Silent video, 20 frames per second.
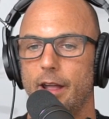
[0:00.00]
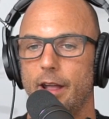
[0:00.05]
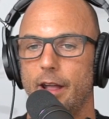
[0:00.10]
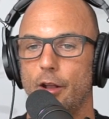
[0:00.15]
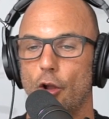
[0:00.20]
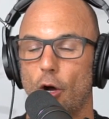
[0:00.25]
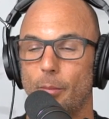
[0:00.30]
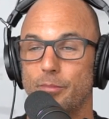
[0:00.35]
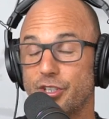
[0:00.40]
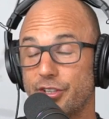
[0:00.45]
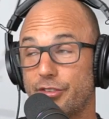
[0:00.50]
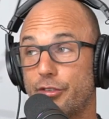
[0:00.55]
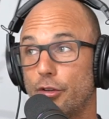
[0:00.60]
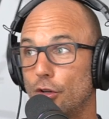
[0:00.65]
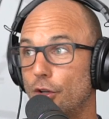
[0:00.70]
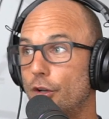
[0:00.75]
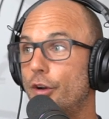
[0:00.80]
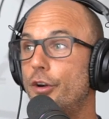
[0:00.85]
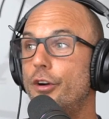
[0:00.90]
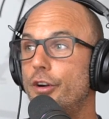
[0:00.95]
you know, I'm just
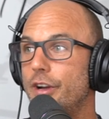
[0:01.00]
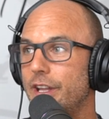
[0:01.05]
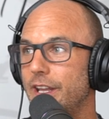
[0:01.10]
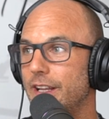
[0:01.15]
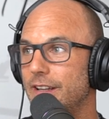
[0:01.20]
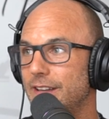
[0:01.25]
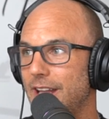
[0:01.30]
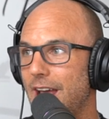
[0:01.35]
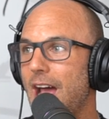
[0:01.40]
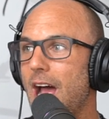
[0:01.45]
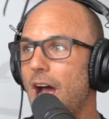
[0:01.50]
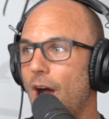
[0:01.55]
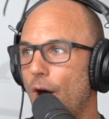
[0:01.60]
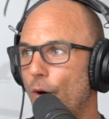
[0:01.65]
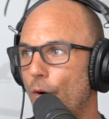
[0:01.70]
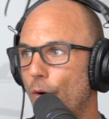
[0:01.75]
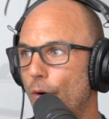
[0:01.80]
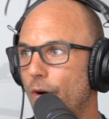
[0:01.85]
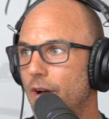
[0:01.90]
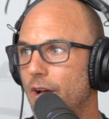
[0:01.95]
learning
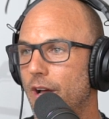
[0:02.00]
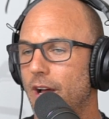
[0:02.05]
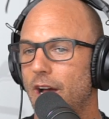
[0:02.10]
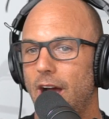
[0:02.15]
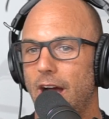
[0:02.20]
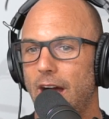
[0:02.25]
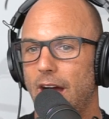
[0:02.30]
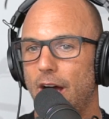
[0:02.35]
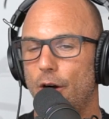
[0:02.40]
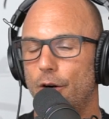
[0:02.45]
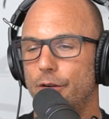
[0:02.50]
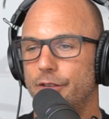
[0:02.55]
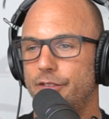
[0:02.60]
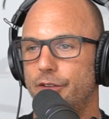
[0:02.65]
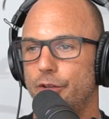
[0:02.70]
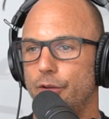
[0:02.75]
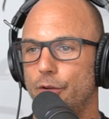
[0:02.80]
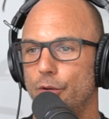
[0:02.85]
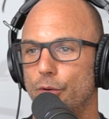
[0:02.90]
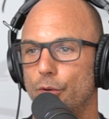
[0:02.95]
now how
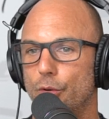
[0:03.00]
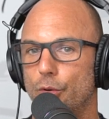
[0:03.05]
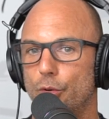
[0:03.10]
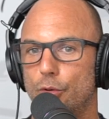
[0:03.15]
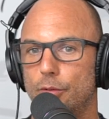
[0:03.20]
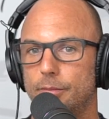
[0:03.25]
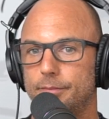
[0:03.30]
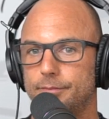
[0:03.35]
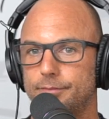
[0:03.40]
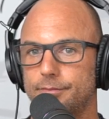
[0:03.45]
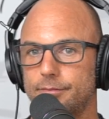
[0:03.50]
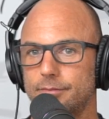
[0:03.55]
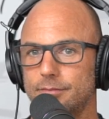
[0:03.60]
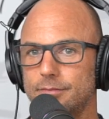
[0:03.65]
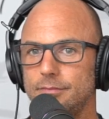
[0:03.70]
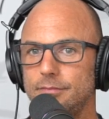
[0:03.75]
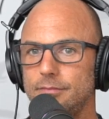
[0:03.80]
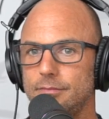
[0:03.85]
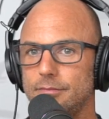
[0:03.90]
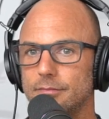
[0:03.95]
to
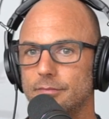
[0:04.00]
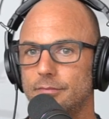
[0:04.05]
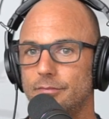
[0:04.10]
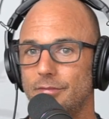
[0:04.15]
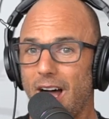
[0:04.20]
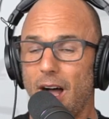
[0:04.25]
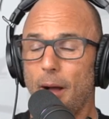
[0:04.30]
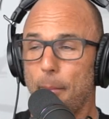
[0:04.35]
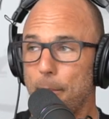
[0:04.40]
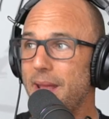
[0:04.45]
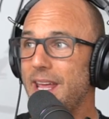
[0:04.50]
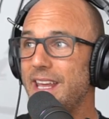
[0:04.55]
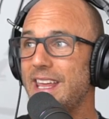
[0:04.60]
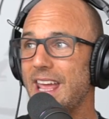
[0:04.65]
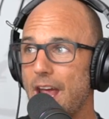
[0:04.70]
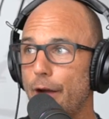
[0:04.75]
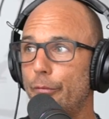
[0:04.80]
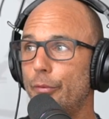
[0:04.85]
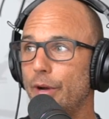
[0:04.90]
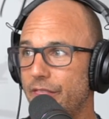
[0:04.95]
not make
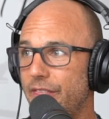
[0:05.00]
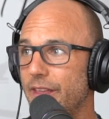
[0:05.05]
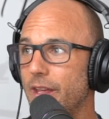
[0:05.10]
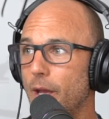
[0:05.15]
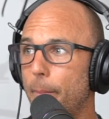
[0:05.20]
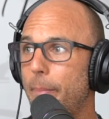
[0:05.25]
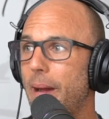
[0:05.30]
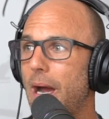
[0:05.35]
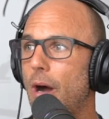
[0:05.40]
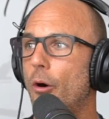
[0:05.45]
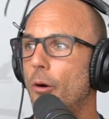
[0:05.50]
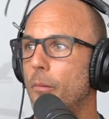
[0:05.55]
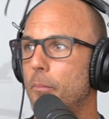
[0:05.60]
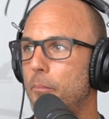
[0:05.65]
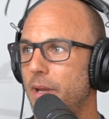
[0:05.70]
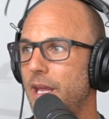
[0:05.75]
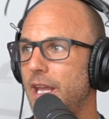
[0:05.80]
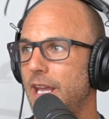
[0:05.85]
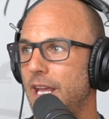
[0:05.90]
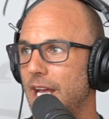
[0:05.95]
everything about
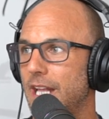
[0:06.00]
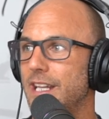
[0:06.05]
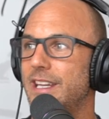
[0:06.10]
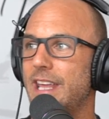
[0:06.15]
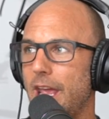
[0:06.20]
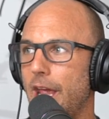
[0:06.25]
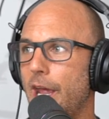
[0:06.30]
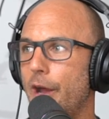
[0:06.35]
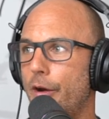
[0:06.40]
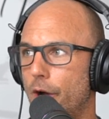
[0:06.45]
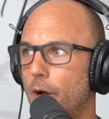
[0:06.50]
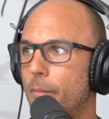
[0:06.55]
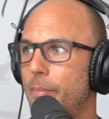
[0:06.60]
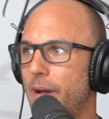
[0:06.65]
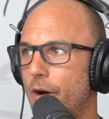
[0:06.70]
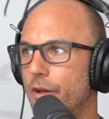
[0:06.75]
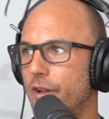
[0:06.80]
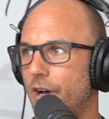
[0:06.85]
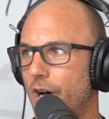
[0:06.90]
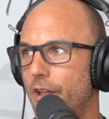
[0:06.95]
me and care
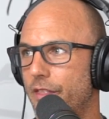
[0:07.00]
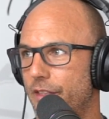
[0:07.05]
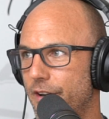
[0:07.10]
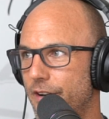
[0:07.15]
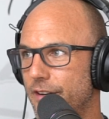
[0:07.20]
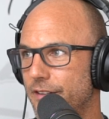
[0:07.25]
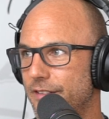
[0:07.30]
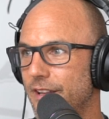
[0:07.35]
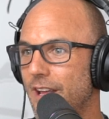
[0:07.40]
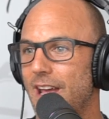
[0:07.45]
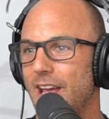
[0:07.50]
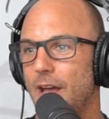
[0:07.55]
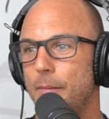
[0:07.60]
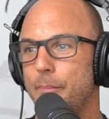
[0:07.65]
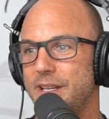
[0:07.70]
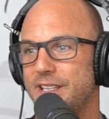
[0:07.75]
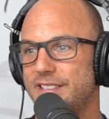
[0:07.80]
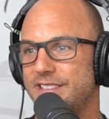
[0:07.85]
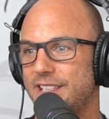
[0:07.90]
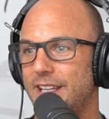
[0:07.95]
about others and
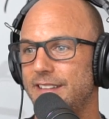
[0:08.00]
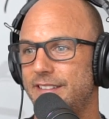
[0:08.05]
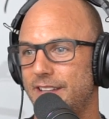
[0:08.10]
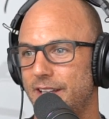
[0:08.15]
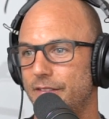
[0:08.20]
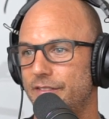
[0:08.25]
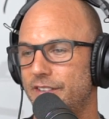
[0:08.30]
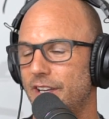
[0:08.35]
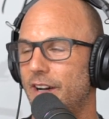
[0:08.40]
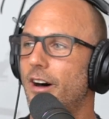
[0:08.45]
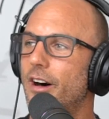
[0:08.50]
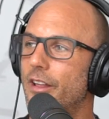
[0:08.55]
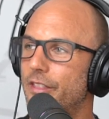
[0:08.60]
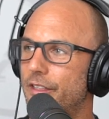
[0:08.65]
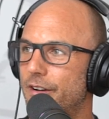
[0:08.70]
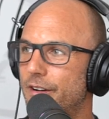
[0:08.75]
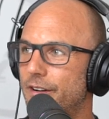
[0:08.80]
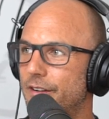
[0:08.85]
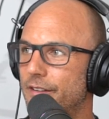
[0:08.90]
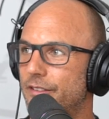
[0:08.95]
be sensitive to
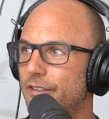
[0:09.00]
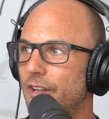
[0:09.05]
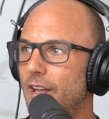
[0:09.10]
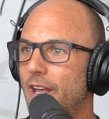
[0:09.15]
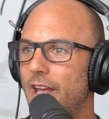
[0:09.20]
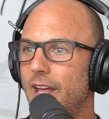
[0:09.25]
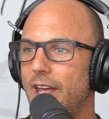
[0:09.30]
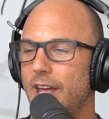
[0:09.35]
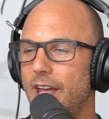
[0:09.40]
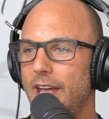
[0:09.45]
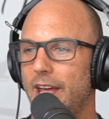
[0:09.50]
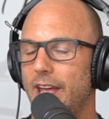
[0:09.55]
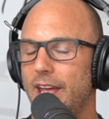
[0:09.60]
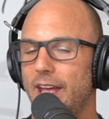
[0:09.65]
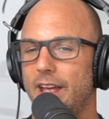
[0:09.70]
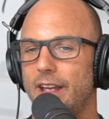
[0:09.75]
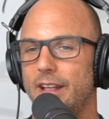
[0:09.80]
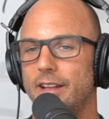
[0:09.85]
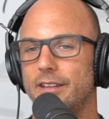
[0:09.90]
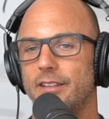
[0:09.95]
others
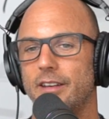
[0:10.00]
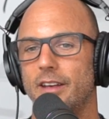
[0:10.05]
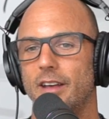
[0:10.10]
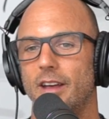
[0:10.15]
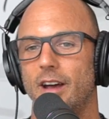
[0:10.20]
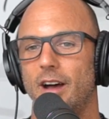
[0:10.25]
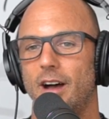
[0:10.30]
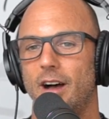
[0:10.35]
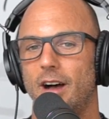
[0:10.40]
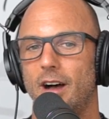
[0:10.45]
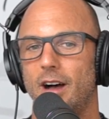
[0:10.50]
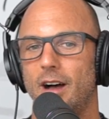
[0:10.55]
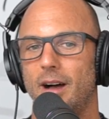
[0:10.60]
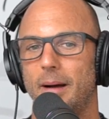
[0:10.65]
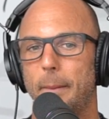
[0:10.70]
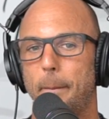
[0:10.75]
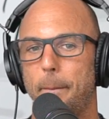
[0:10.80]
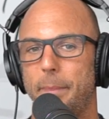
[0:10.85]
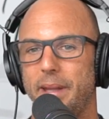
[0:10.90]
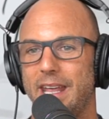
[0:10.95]
and
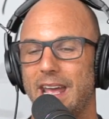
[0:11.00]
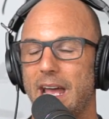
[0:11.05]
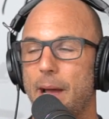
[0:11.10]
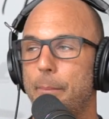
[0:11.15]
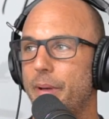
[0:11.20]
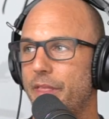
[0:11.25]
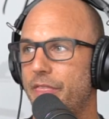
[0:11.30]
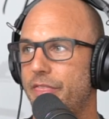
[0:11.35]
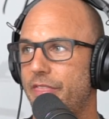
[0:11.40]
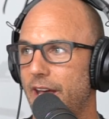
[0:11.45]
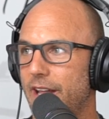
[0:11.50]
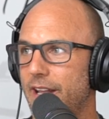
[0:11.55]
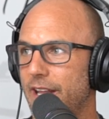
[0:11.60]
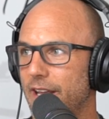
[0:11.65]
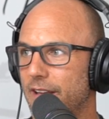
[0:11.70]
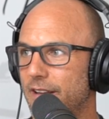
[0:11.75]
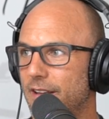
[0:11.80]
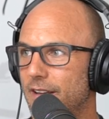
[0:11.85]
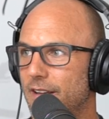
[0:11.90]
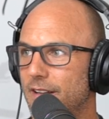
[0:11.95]
uh, be empathetic